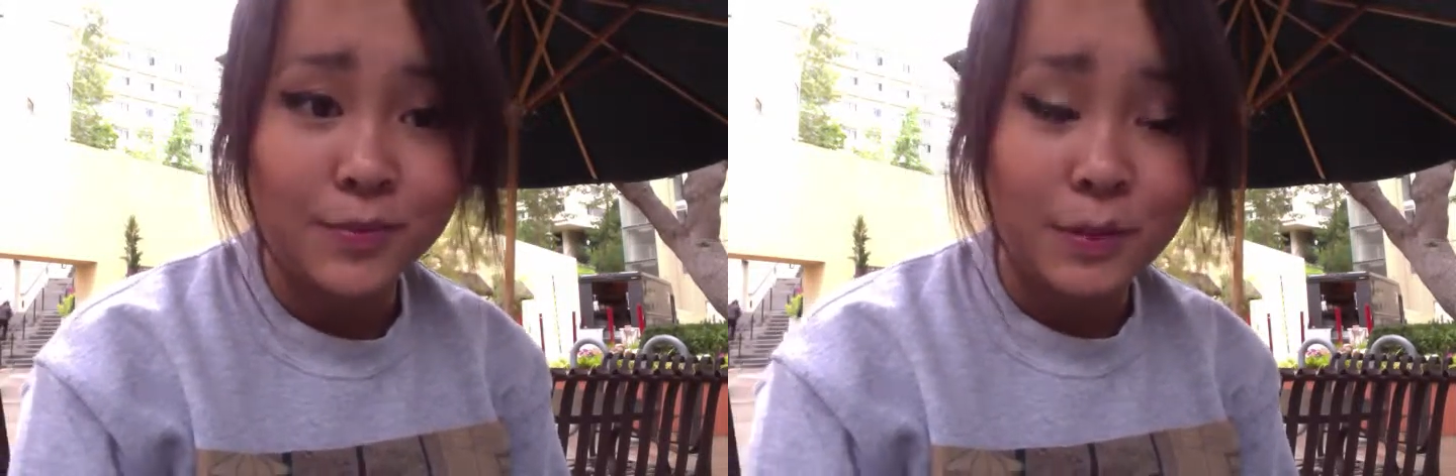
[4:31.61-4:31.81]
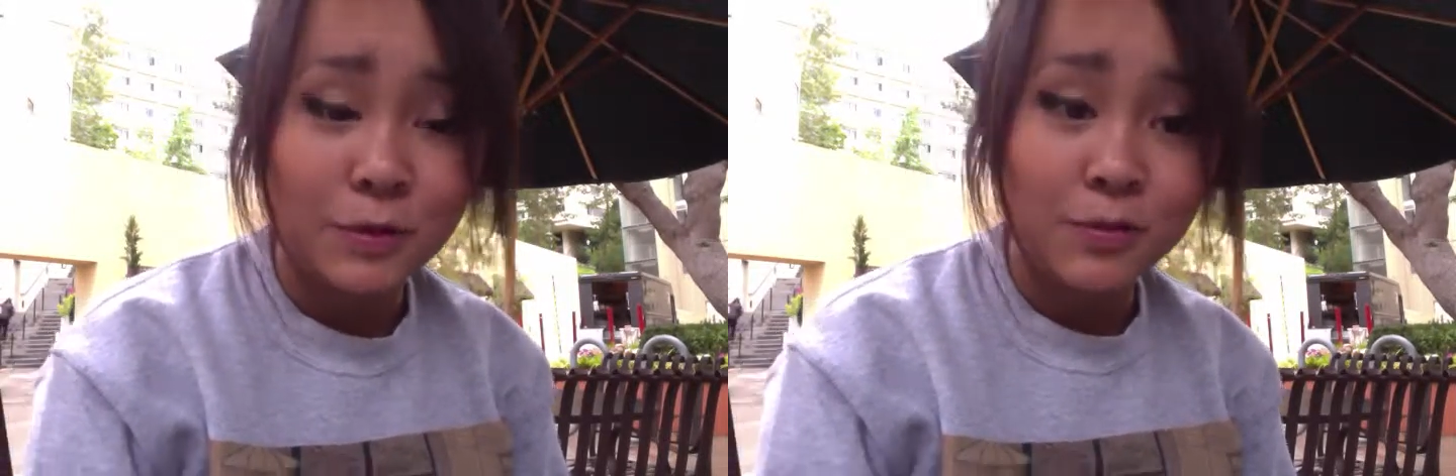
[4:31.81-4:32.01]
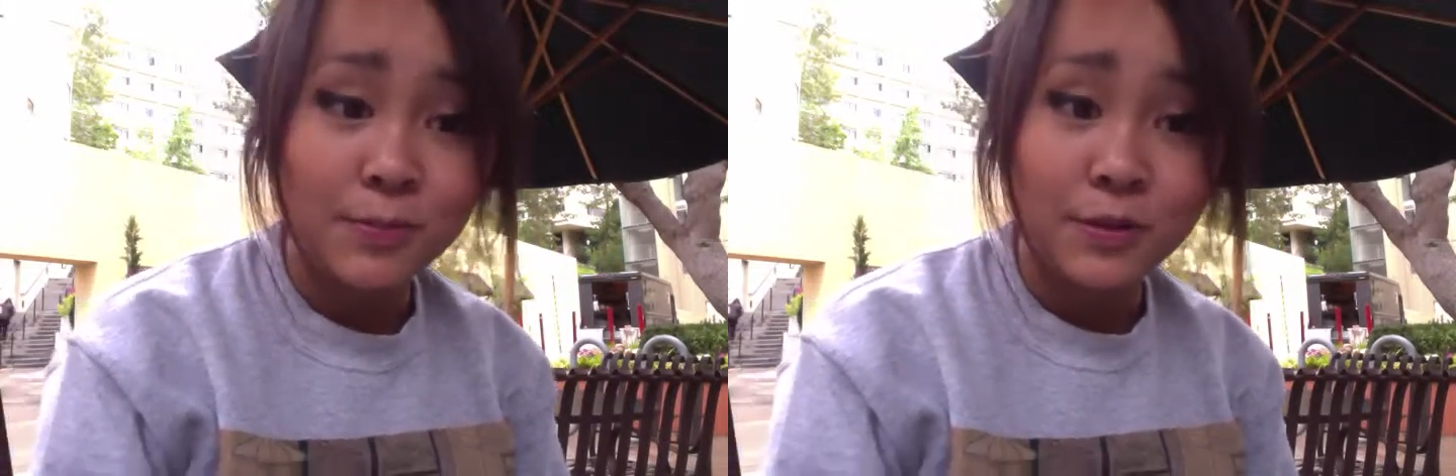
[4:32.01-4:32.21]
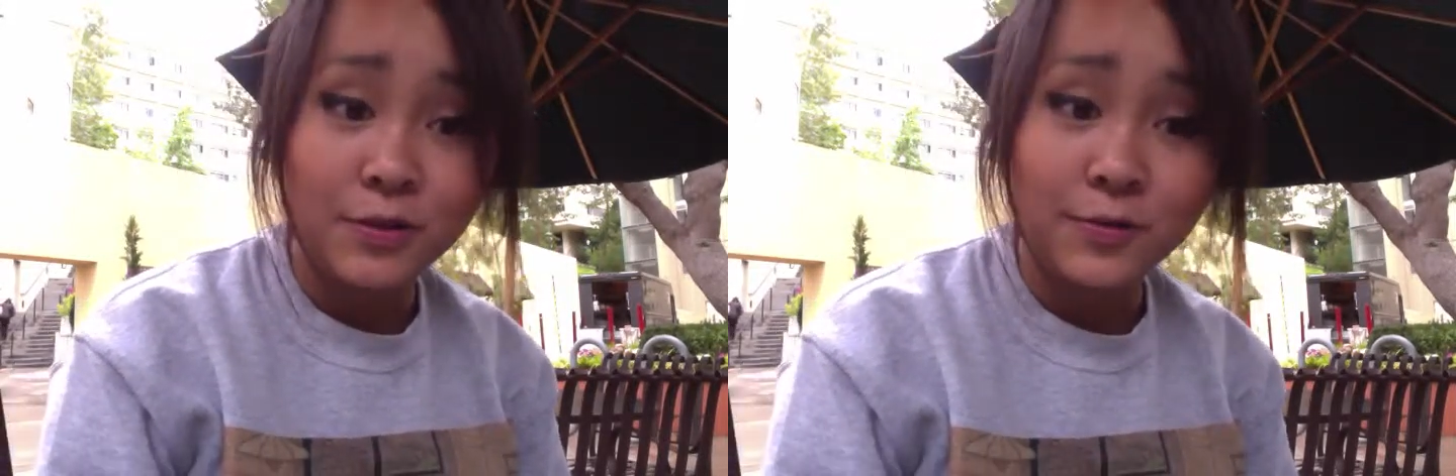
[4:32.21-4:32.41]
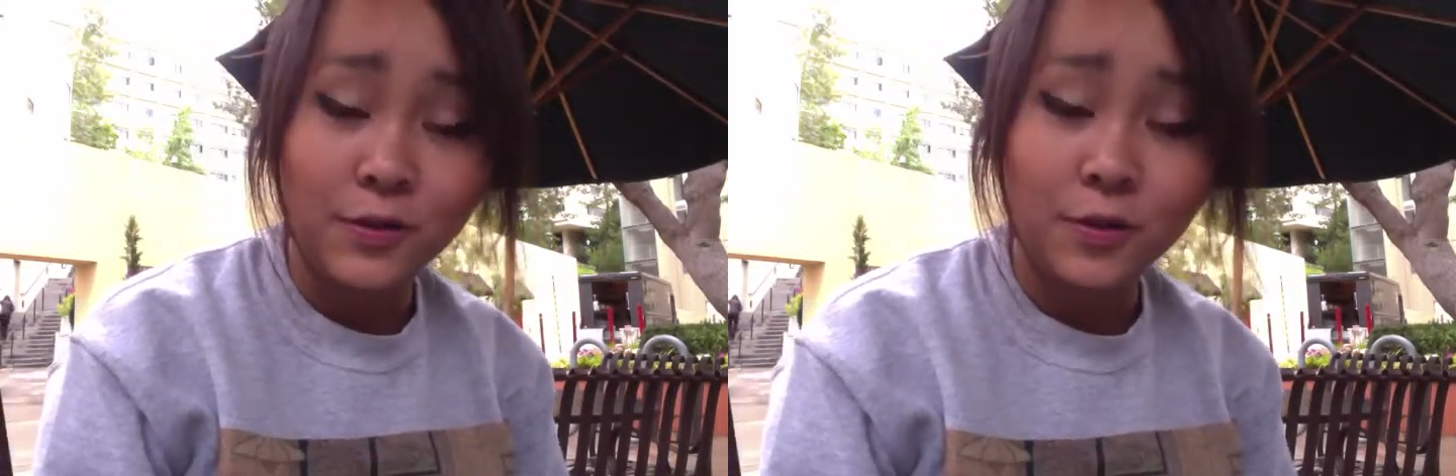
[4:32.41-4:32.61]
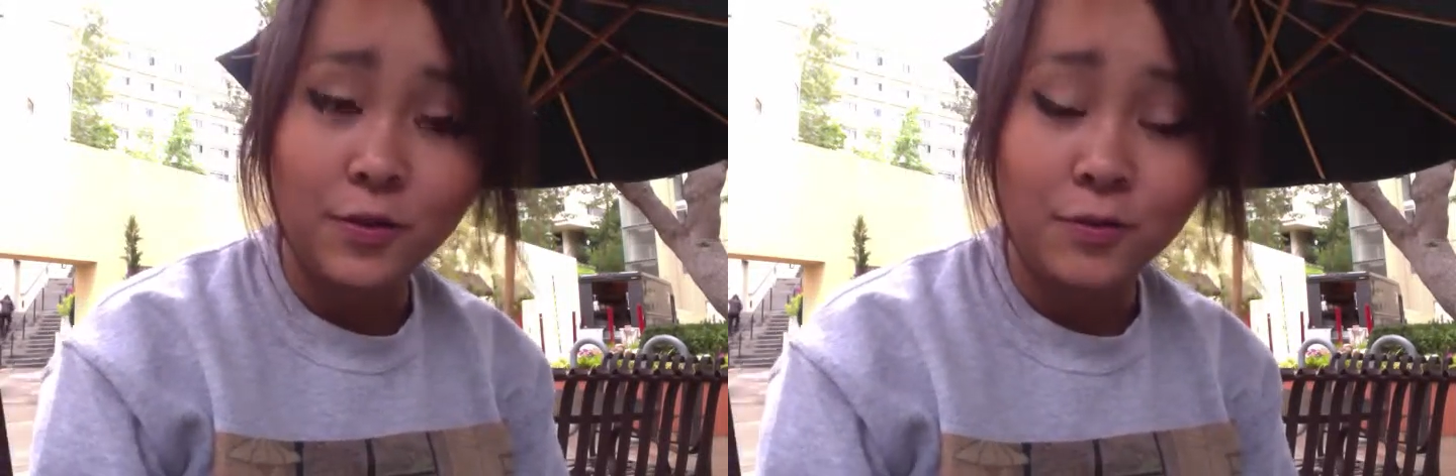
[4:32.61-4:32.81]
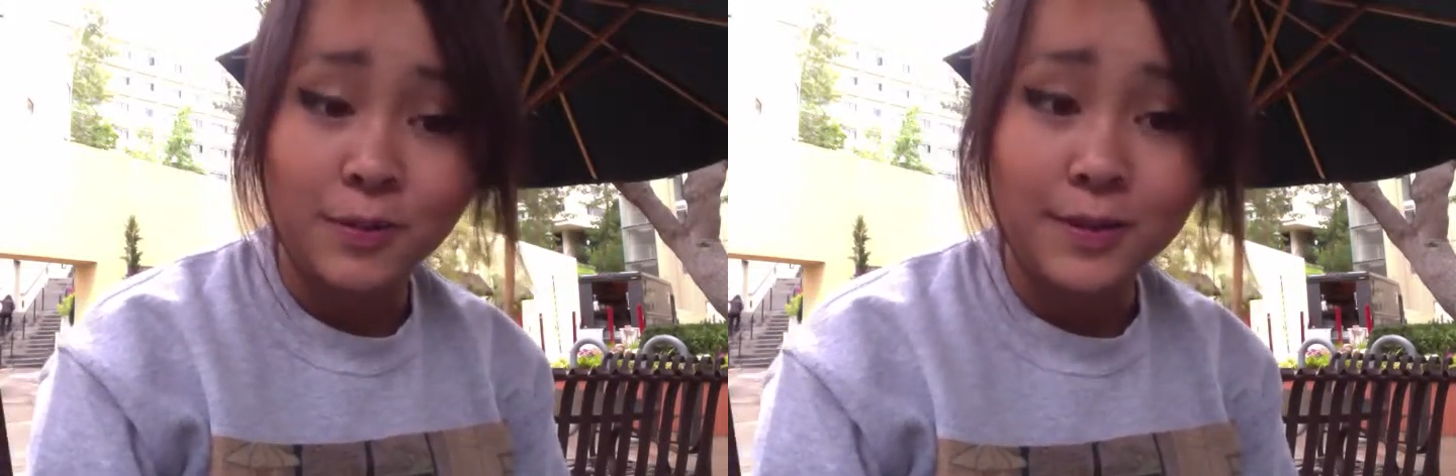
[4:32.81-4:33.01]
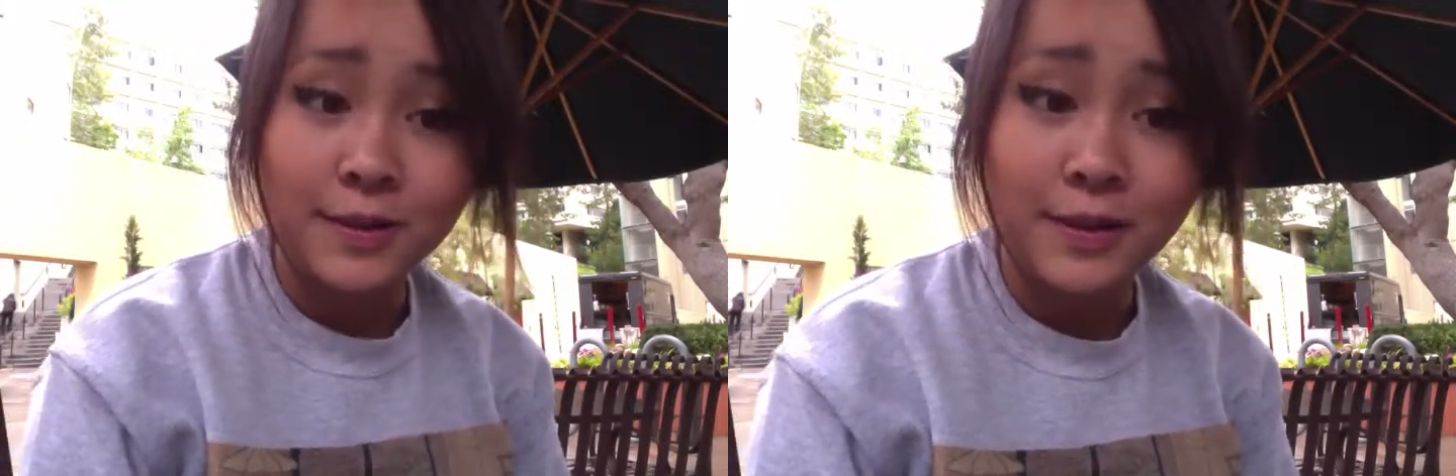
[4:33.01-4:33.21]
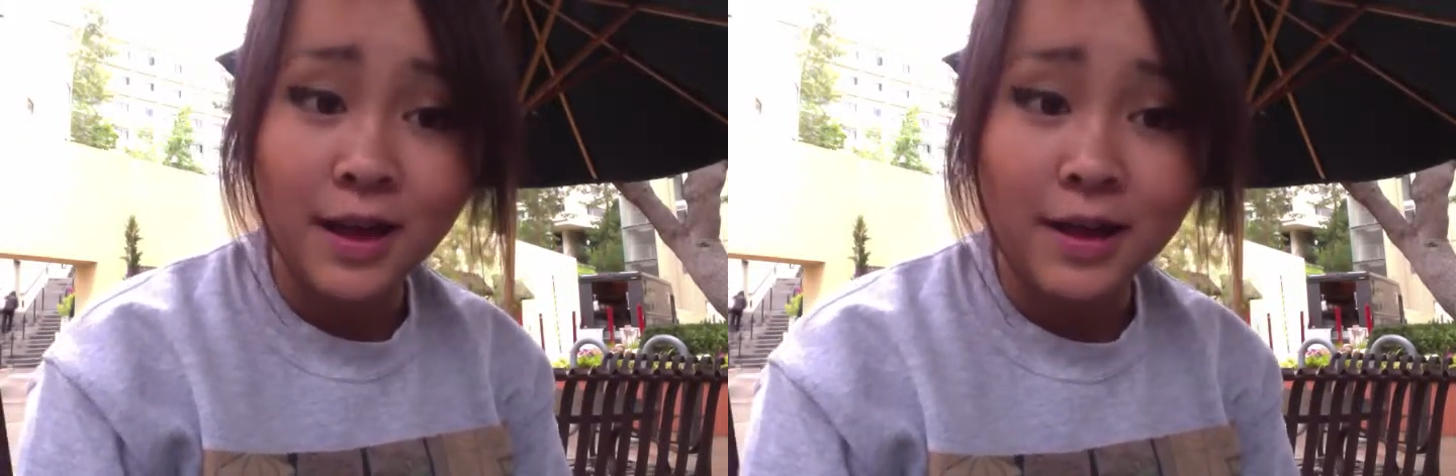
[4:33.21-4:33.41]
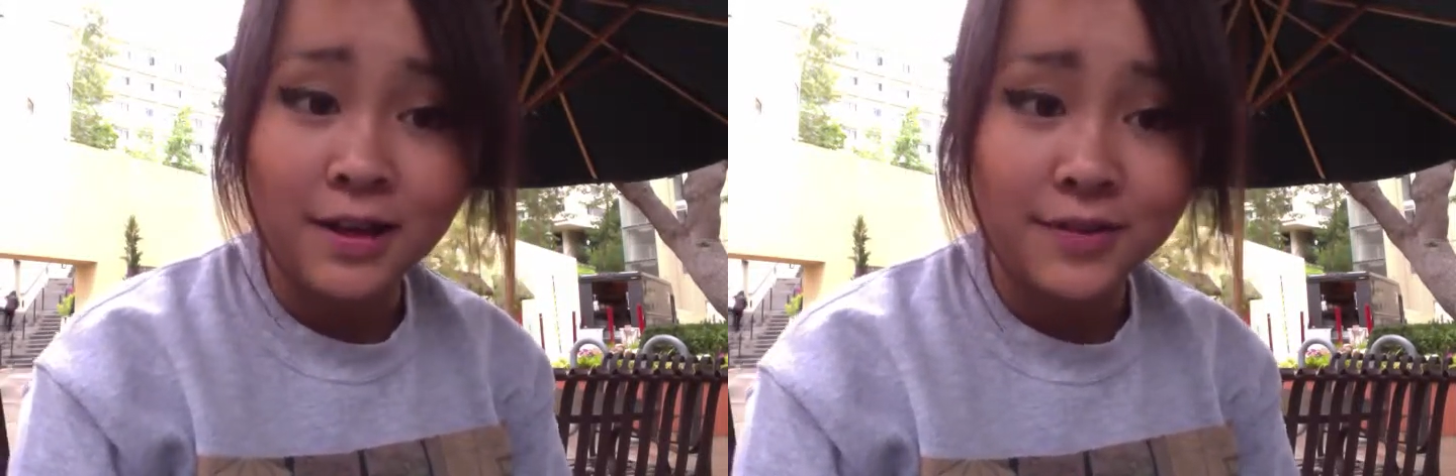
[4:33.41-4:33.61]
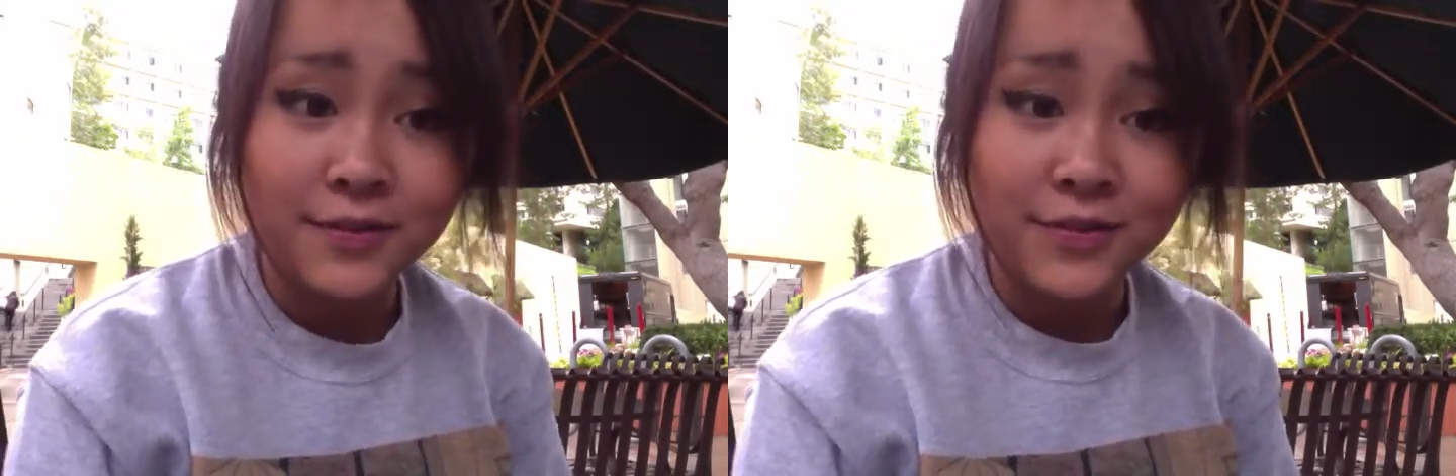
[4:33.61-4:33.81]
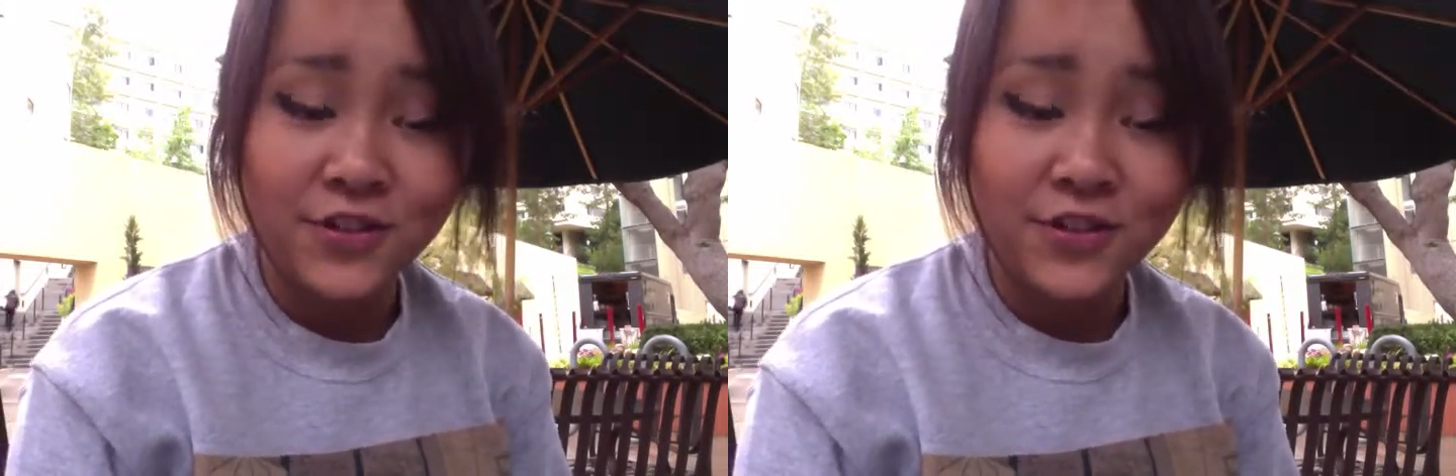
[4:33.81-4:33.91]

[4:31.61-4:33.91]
most beautiful woman alive.